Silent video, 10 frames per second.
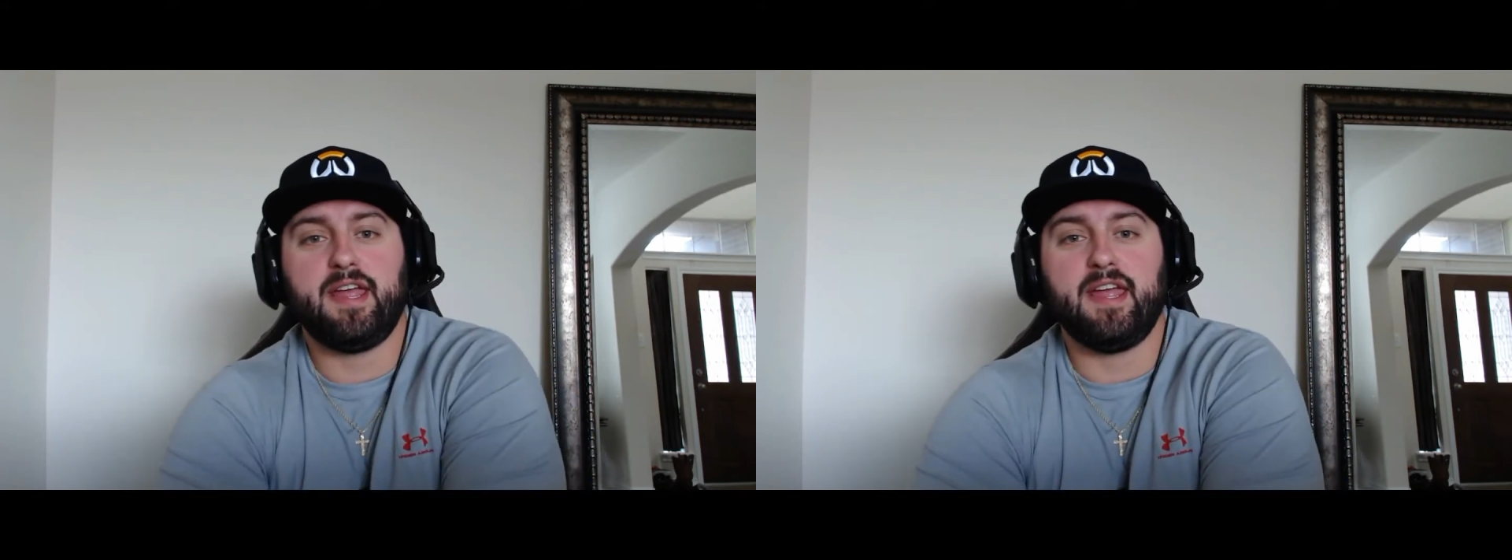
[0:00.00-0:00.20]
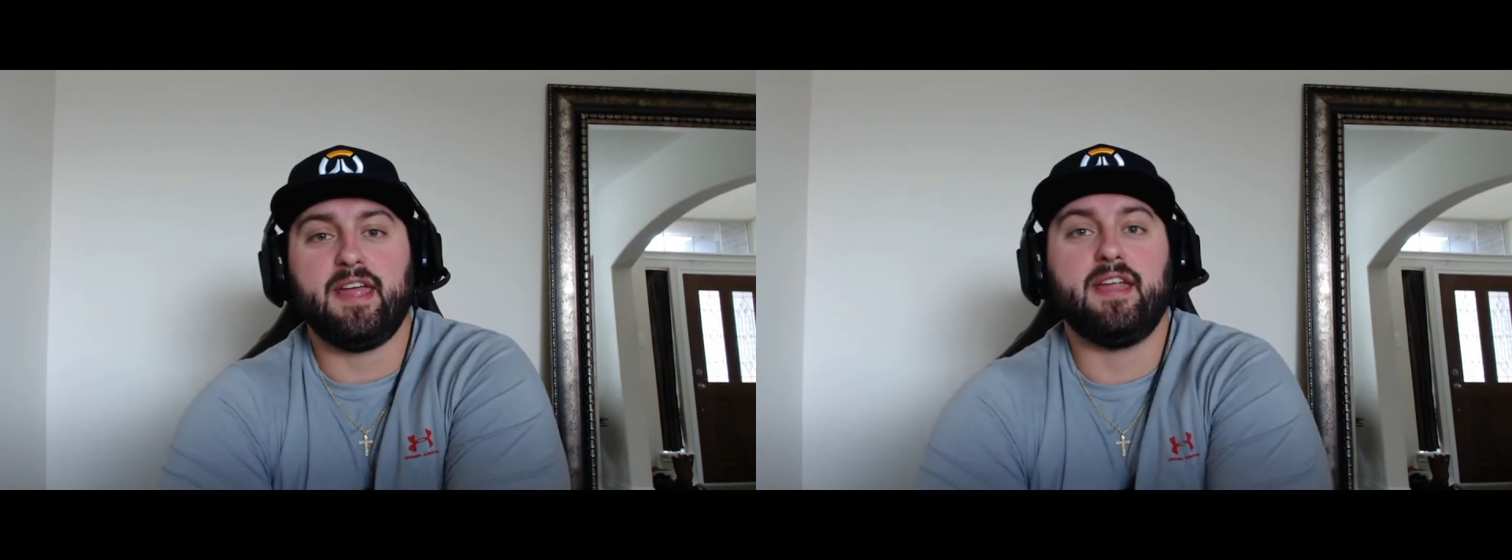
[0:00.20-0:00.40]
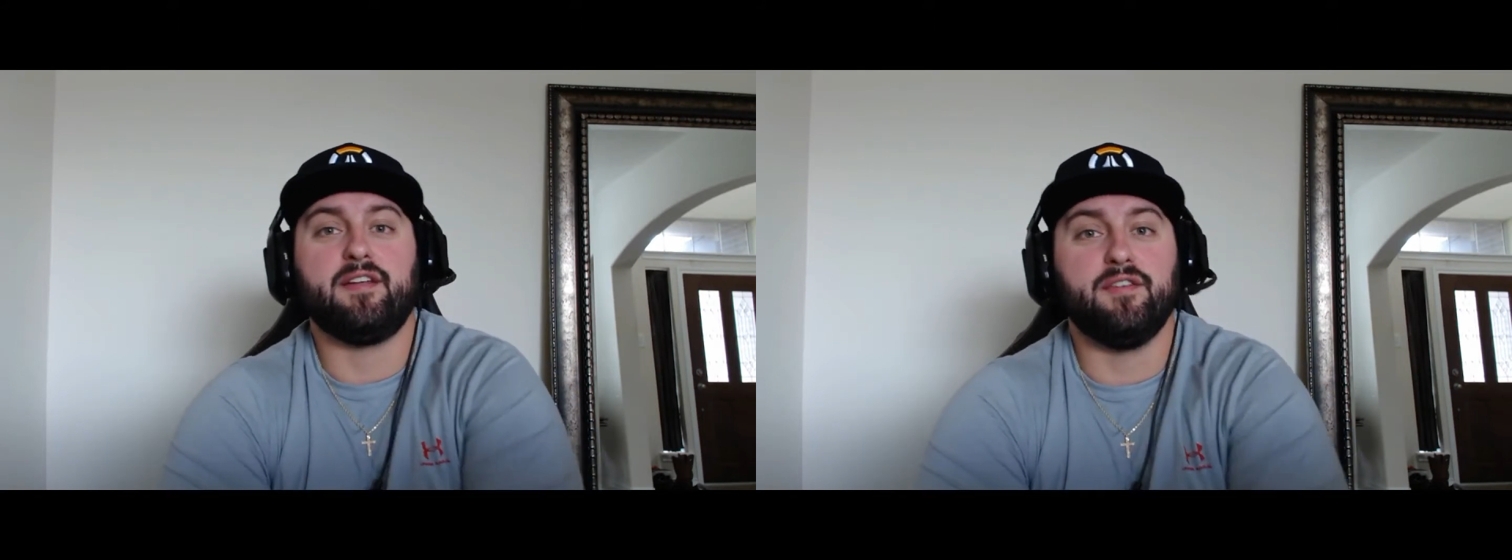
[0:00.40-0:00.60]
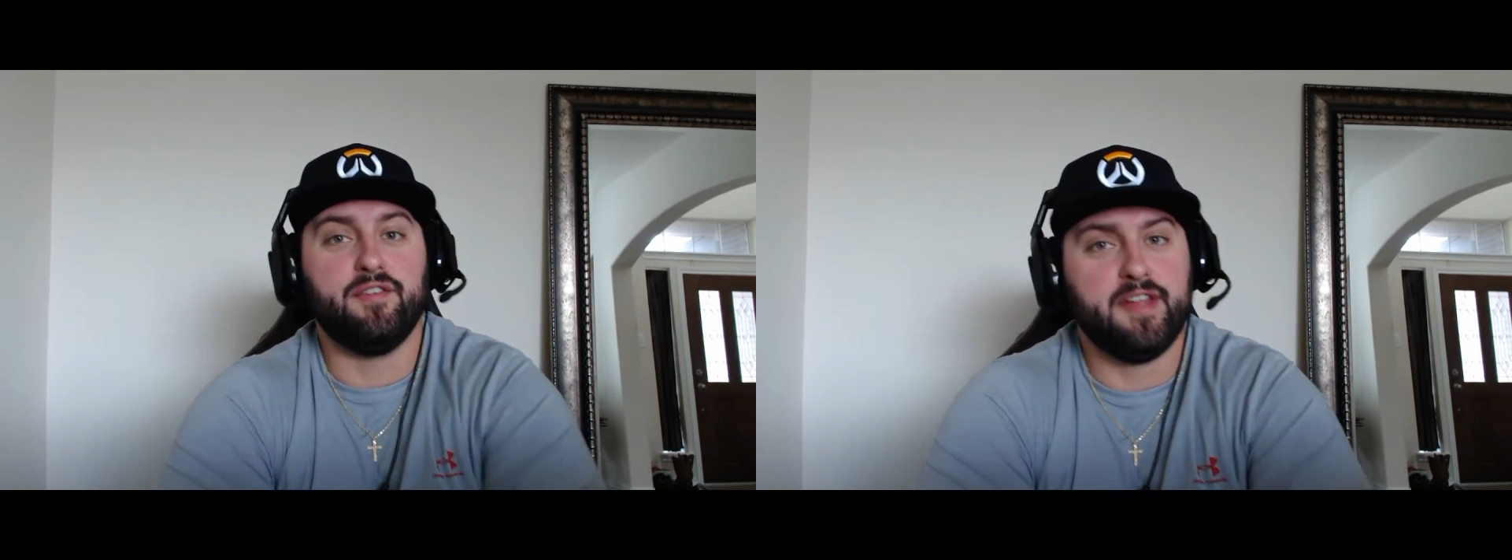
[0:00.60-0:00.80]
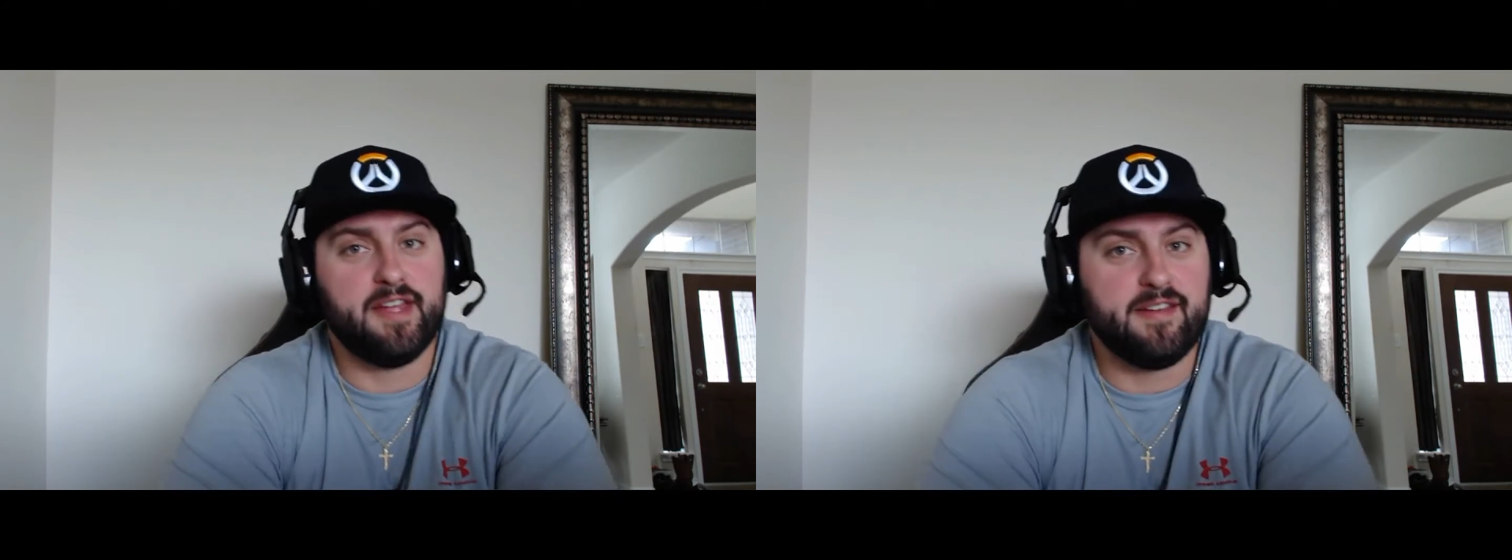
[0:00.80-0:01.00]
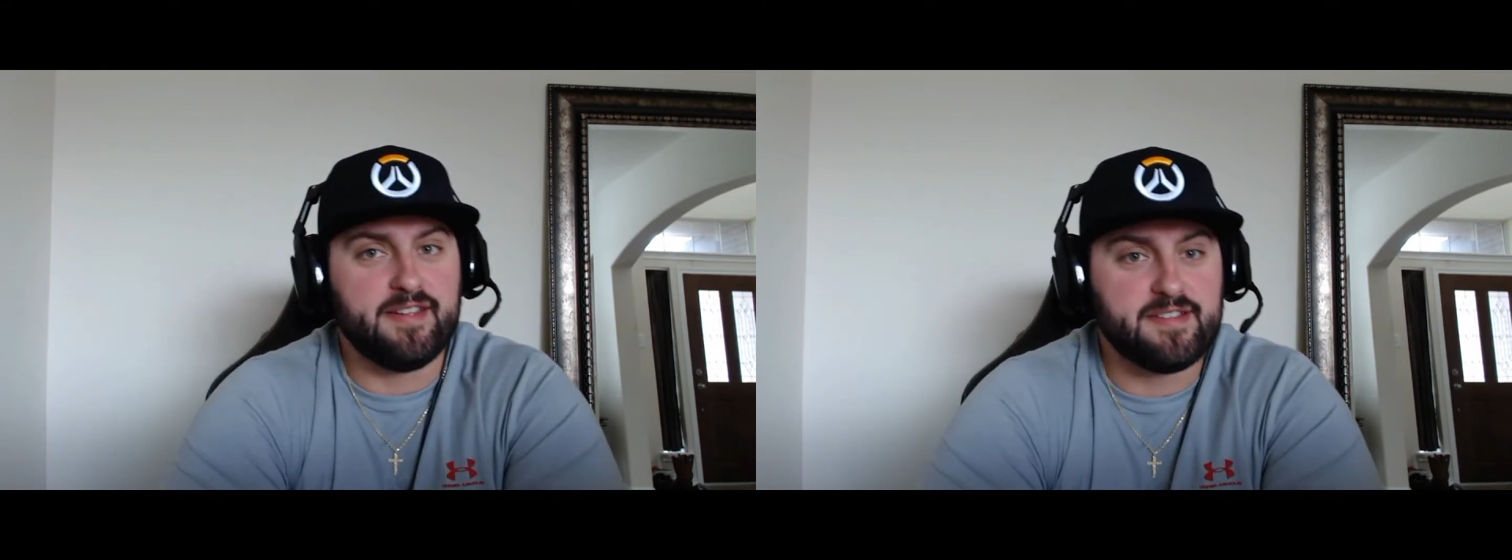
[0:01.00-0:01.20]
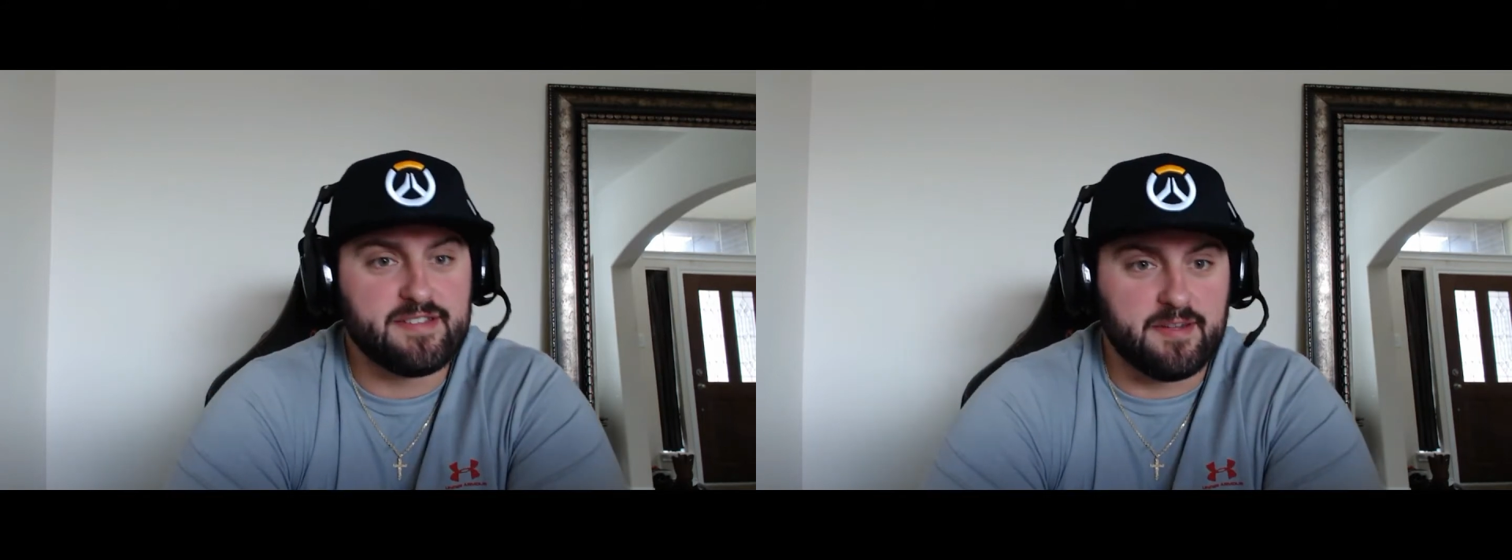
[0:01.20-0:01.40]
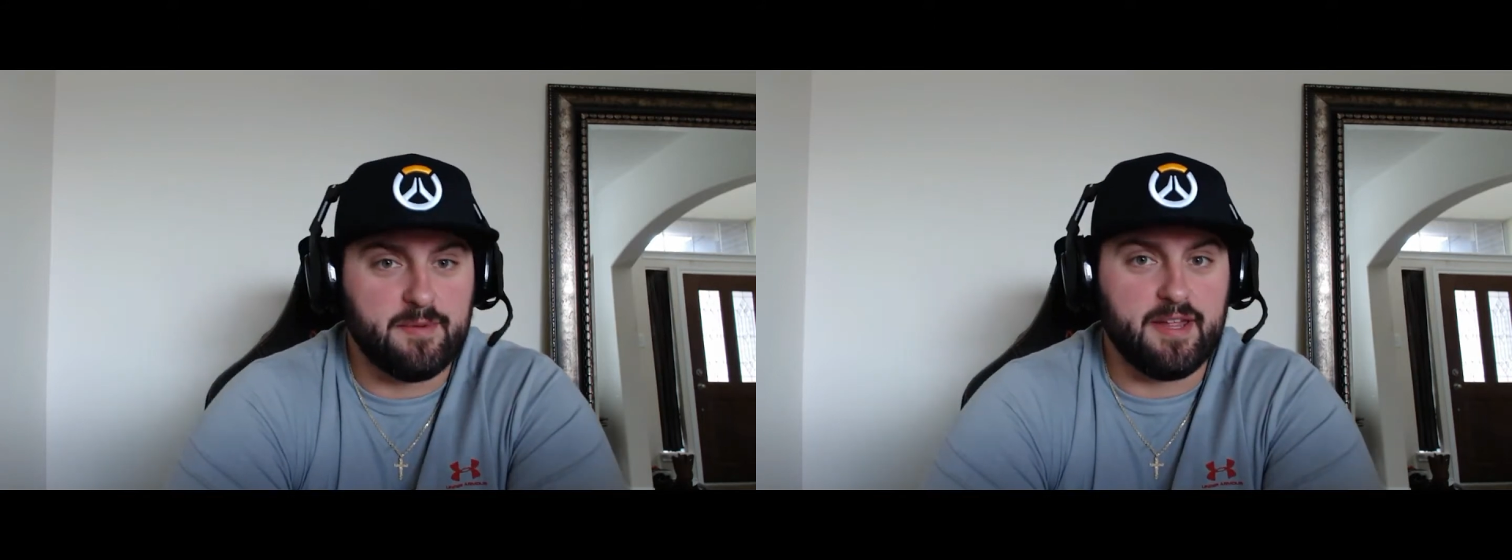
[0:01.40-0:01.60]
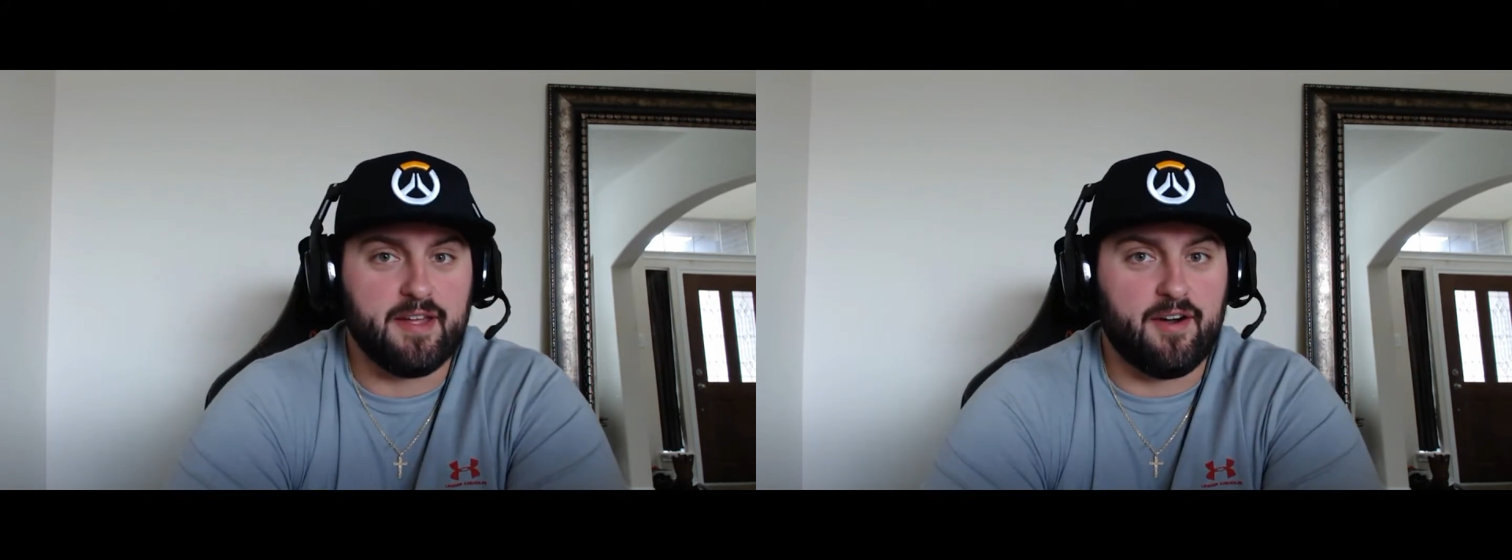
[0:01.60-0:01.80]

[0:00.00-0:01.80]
and Gul'dan is summoning